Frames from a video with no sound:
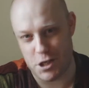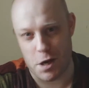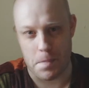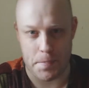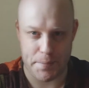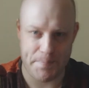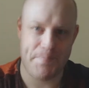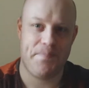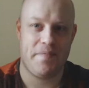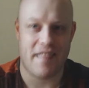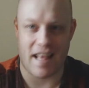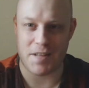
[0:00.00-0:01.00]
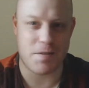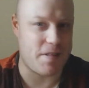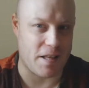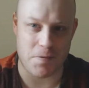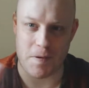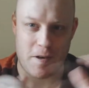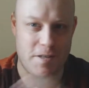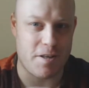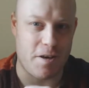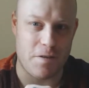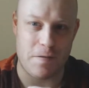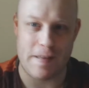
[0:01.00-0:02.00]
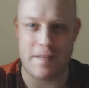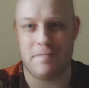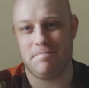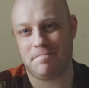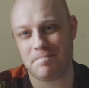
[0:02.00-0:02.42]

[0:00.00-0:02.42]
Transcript: Jump. That's where I started with.